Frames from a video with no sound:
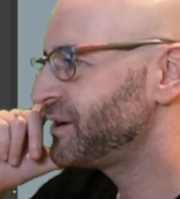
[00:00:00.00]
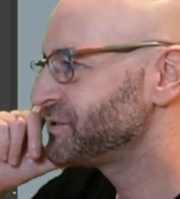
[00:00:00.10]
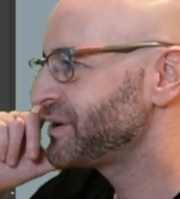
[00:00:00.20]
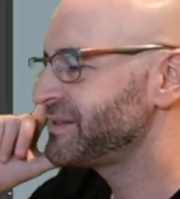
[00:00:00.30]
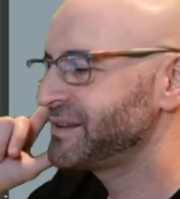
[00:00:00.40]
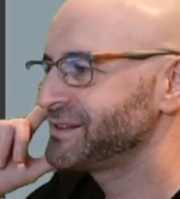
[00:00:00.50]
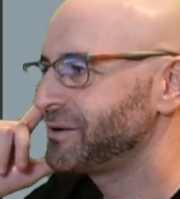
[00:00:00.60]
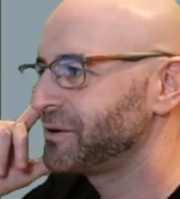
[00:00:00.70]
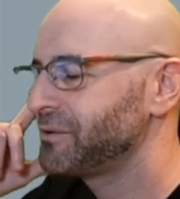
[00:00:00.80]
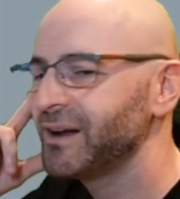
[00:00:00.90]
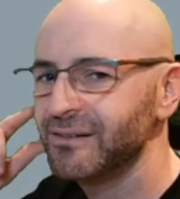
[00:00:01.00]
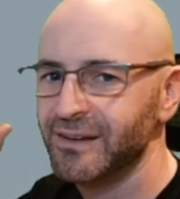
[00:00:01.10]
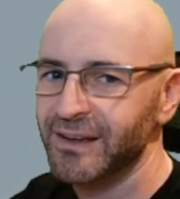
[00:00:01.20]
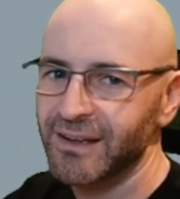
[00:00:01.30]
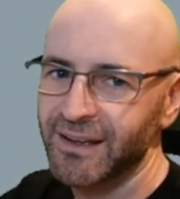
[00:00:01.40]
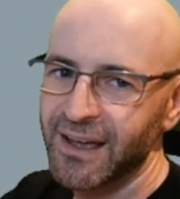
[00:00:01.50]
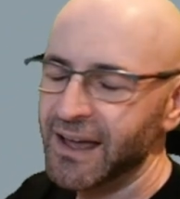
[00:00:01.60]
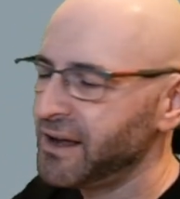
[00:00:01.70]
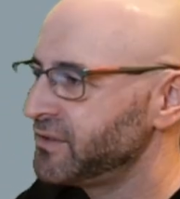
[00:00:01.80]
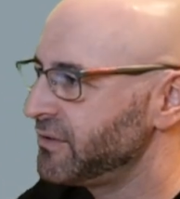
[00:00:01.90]
trend that's going around. And
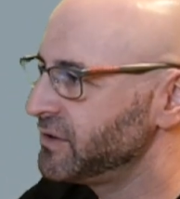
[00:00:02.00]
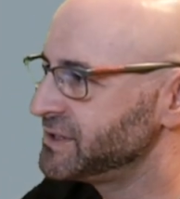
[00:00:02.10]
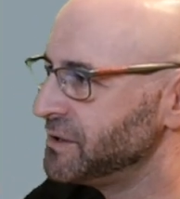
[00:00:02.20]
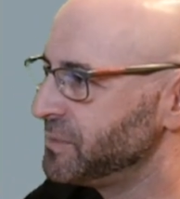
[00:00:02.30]
I've never done